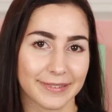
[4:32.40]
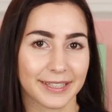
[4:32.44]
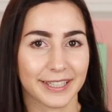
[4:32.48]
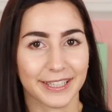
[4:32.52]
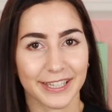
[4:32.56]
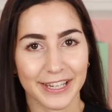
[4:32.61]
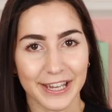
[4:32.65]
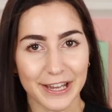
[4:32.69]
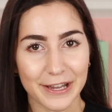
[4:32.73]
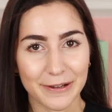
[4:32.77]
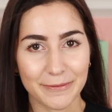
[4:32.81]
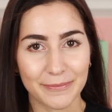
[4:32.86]

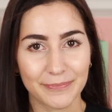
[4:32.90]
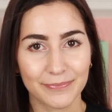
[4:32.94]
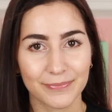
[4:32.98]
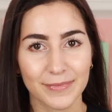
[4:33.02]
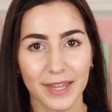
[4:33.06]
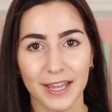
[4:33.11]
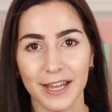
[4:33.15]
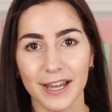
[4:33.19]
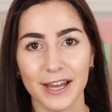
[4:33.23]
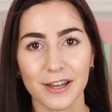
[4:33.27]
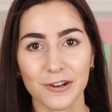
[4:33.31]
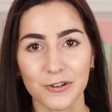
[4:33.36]
yeah.
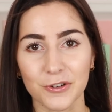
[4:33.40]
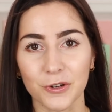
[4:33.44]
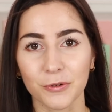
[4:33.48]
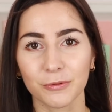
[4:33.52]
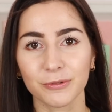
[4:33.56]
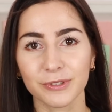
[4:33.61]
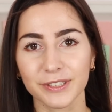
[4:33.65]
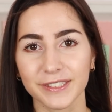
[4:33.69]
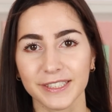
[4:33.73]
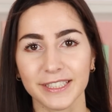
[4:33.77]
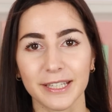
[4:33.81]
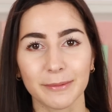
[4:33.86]
I don't know,
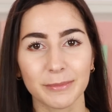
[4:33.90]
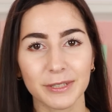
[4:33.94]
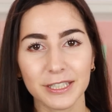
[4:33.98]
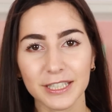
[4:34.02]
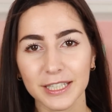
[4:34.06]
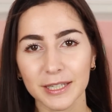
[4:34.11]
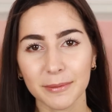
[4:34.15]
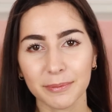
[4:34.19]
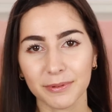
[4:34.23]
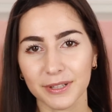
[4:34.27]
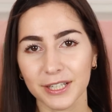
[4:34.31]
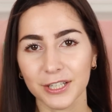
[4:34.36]
we'll see. I'm
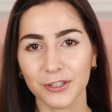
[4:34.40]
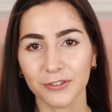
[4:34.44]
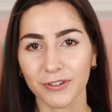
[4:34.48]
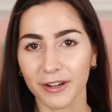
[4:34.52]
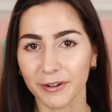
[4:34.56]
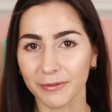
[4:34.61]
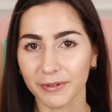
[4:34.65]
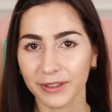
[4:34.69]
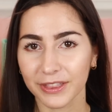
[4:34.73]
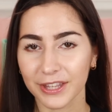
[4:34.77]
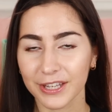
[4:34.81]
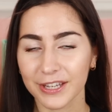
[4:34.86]
gonna keep playing
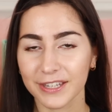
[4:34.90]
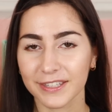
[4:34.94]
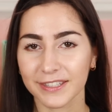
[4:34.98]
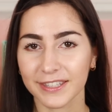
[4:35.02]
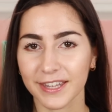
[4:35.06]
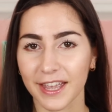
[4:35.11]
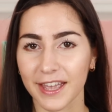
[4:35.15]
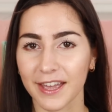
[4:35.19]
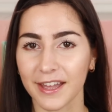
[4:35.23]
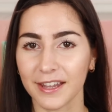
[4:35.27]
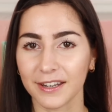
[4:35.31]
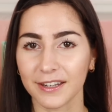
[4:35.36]
around with
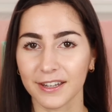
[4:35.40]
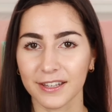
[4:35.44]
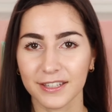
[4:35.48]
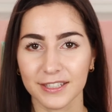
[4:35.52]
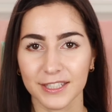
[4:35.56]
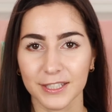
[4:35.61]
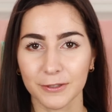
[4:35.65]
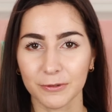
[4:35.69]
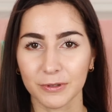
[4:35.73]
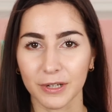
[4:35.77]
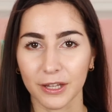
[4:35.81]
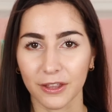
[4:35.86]
this and
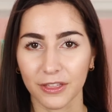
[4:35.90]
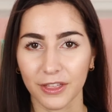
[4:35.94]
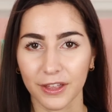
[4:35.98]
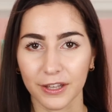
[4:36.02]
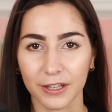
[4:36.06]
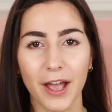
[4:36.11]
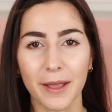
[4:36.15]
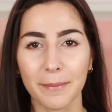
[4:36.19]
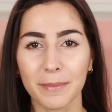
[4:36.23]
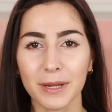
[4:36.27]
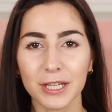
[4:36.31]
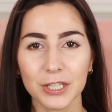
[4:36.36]
see what I
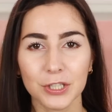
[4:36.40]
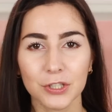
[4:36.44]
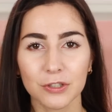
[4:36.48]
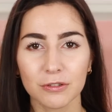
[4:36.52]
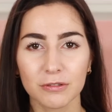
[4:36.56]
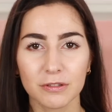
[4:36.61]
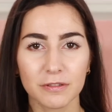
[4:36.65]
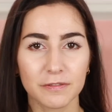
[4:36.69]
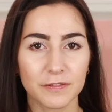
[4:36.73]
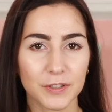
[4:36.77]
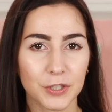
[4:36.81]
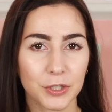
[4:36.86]
think. I might
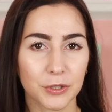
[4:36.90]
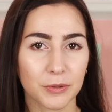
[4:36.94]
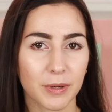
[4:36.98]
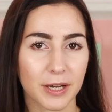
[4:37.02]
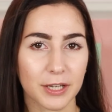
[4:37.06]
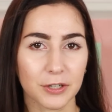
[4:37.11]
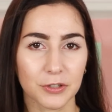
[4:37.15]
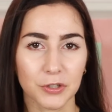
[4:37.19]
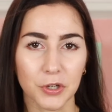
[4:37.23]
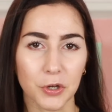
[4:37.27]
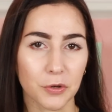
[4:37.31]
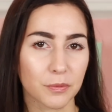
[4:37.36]
do a review,
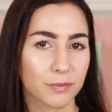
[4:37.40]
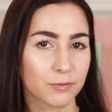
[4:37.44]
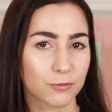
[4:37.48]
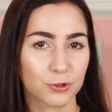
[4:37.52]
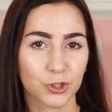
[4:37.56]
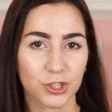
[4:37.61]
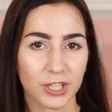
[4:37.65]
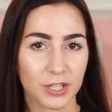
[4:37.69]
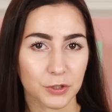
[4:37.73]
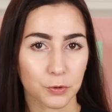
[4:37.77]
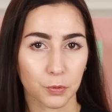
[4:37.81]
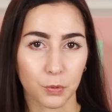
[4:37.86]
I don't know.
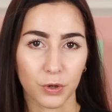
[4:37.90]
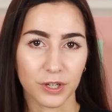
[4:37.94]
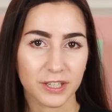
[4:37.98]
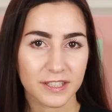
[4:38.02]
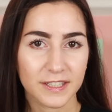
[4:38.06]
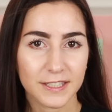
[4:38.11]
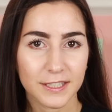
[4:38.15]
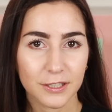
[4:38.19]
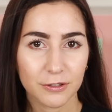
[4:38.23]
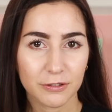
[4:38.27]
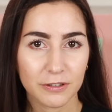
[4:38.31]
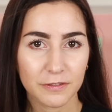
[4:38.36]
Would you guys want
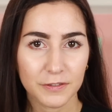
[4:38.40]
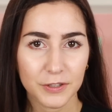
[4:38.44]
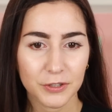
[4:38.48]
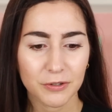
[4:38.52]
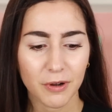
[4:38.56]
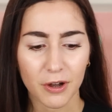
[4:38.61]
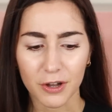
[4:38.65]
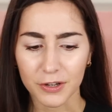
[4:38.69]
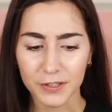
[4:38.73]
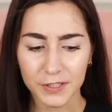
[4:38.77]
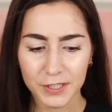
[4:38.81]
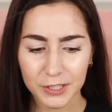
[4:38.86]
to see a
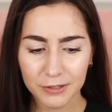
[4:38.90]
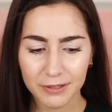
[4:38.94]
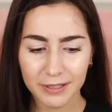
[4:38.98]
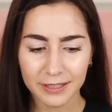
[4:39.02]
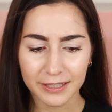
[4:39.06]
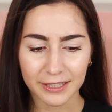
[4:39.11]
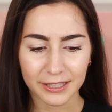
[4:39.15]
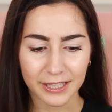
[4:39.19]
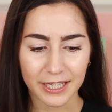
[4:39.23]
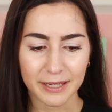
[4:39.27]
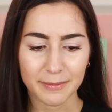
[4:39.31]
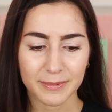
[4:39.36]
review? Also,
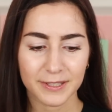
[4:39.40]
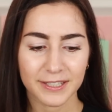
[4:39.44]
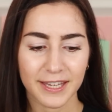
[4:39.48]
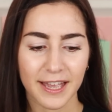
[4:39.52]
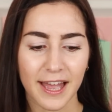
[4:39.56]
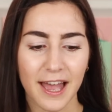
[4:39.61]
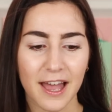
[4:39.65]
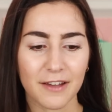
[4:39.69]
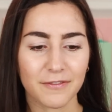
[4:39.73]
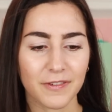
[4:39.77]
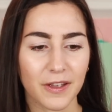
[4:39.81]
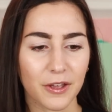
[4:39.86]
it claims
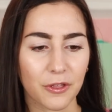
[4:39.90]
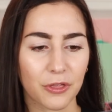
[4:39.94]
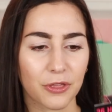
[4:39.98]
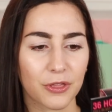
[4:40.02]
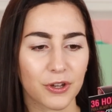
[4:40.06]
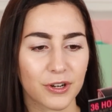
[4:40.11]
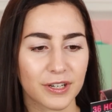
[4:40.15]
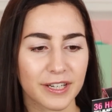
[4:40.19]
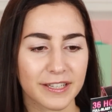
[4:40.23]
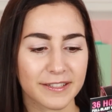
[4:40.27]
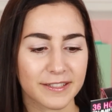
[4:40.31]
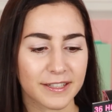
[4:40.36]
to have a
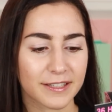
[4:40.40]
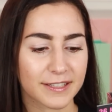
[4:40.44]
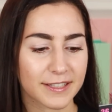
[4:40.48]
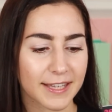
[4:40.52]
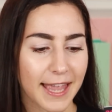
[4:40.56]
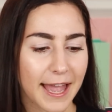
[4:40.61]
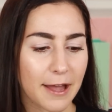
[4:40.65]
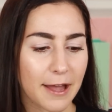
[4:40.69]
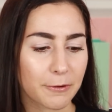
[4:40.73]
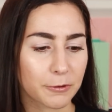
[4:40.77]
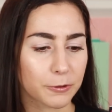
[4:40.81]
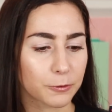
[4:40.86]

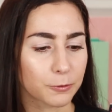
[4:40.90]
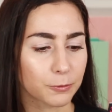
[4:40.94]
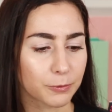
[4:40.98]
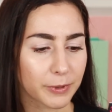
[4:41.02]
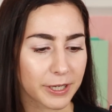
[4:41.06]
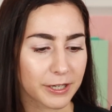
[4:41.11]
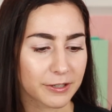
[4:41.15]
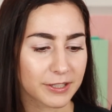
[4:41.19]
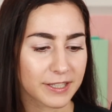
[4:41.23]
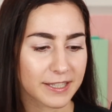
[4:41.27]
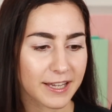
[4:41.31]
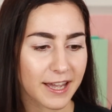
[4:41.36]
36-hour
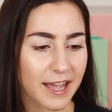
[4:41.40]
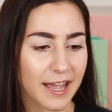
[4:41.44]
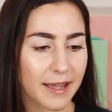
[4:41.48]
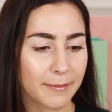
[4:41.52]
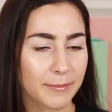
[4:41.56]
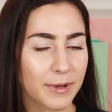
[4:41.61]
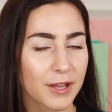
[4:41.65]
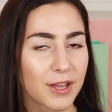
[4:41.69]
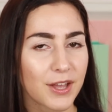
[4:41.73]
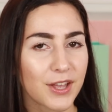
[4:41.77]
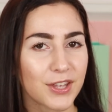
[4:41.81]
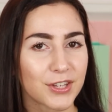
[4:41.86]
wear
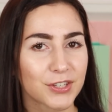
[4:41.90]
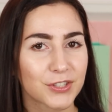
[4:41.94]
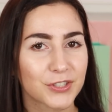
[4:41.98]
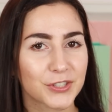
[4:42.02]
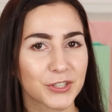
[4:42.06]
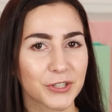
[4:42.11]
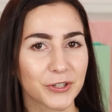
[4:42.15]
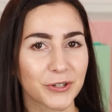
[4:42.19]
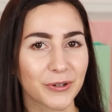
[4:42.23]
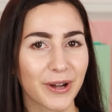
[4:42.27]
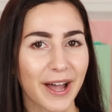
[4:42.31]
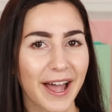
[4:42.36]
time,
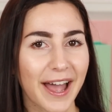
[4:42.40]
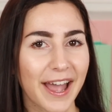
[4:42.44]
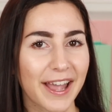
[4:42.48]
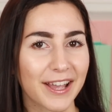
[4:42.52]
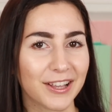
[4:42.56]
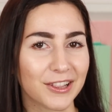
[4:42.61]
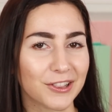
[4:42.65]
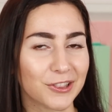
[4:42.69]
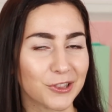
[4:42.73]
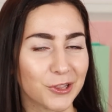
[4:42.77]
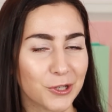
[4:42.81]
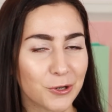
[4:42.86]
so
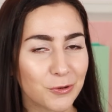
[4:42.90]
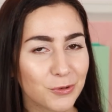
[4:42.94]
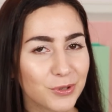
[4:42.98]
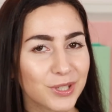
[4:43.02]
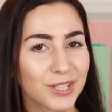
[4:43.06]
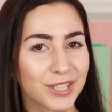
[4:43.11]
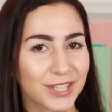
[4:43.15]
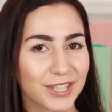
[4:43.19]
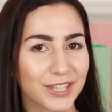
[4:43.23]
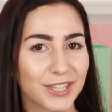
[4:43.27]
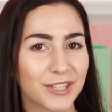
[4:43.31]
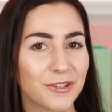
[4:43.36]
I
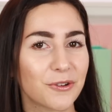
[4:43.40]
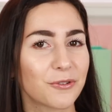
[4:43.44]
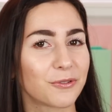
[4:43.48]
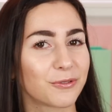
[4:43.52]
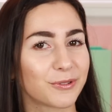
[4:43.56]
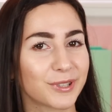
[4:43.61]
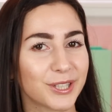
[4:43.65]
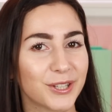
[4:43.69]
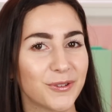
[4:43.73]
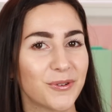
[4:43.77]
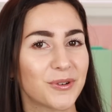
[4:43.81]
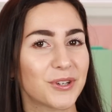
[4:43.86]
low-key
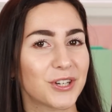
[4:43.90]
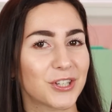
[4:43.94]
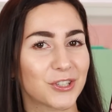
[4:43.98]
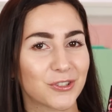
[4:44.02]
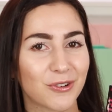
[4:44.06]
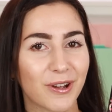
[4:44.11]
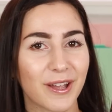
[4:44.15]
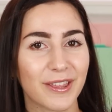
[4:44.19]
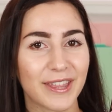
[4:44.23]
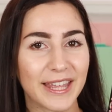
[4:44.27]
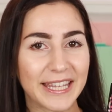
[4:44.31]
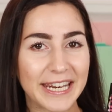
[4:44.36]
really want to
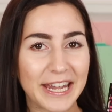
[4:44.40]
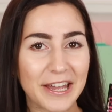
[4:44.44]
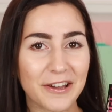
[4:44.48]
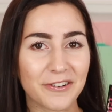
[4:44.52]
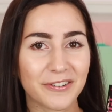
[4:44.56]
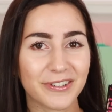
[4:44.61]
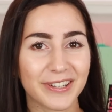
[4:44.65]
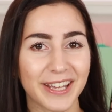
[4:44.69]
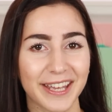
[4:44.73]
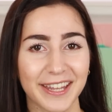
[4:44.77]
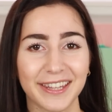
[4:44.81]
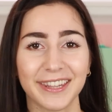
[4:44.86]
try that
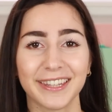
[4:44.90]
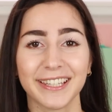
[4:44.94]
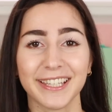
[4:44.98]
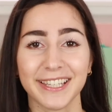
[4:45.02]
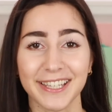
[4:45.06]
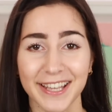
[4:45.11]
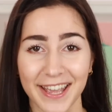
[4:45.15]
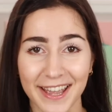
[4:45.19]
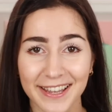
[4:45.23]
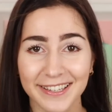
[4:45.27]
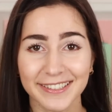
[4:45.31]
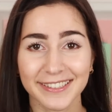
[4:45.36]
out. And
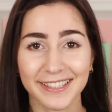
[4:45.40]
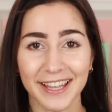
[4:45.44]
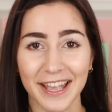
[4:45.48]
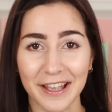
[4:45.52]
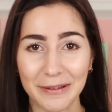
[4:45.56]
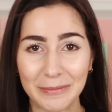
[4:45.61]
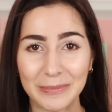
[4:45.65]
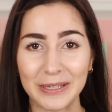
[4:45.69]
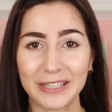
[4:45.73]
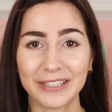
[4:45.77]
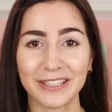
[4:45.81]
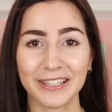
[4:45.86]
yes,
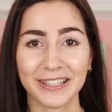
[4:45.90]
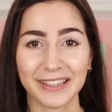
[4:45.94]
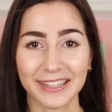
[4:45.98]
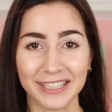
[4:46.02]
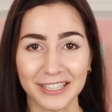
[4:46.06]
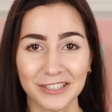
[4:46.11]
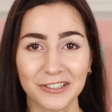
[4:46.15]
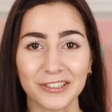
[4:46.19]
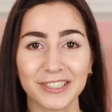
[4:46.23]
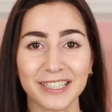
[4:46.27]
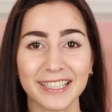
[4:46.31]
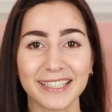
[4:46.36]
I mean
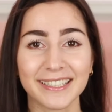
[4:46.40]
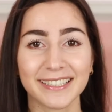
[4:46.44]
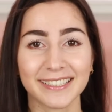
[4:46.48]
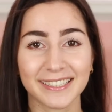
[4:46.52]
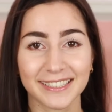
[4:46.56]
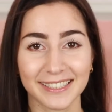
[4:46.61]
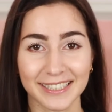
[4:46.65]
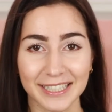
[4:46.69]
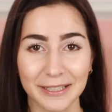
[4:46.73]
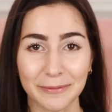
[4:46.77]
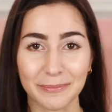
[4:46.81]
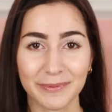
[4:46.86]
literally
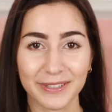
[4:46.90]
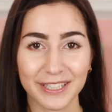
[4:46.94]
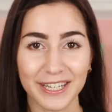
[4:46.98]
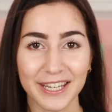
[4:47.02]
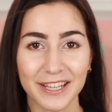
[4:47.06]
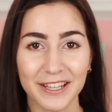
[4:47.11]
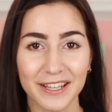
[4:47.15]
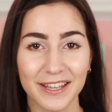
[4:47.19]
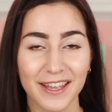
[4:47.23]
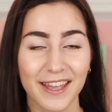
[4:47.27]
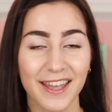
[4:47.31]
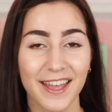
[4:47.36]
sleep in
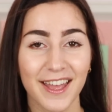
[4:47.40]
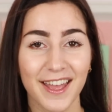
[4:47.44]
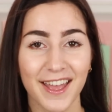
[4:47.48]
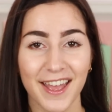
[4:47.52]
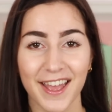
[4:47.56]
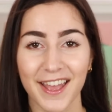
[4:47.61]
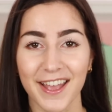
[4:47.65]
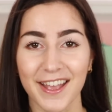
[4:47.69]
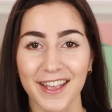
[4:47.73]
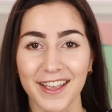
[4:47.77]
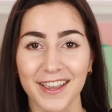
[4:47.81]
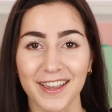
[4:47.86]
it
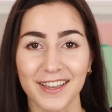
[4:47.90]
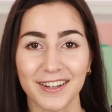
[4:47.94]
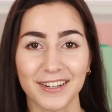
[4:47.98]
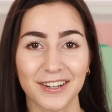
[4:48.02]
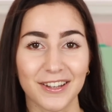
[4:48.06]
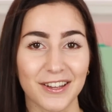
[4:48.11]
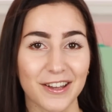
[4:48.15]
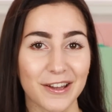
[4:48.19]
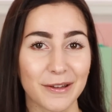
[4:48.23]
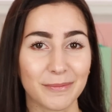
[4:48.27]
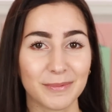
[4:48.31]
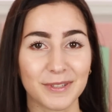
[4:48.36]
and
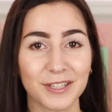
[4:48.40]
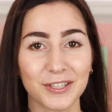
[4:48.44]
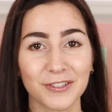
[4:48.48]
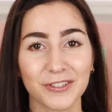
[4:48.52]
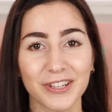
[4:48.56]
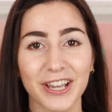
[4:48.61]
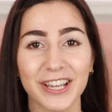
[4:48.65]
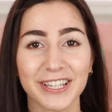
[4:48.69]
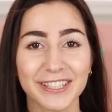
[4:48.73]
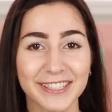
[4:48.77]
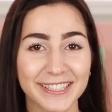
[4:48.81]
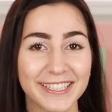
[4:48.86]
update you
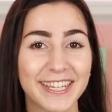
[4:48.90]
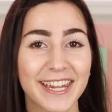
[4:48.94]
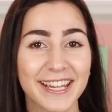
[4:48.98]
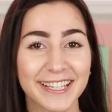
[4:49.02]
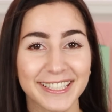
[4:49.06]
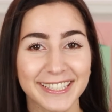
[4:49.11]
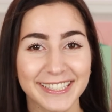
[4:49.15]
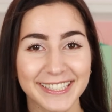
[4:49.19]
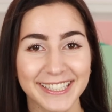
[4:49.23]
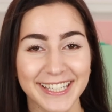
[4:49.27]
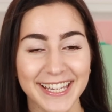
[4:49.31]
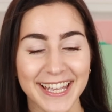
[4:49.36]
guys the
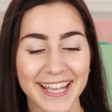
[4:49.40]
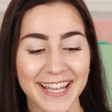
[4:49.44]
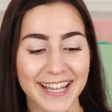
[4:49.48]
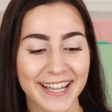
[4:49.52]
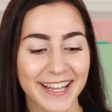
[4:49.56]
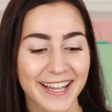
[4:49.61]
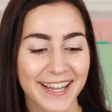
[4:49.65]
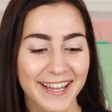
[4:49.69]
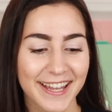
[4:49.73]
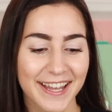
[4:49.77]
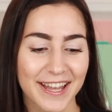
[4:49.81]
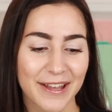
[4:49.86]
next
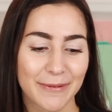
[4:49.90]
day,